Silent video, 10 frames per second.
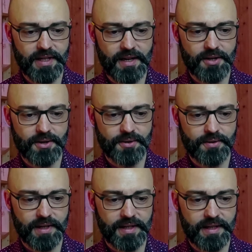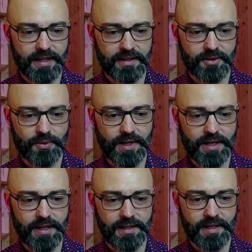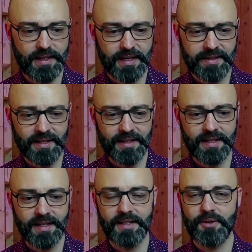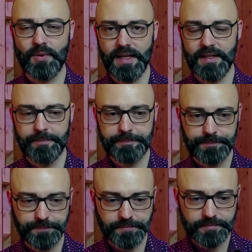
I get the yellow, and then I get the green, and then I get the red.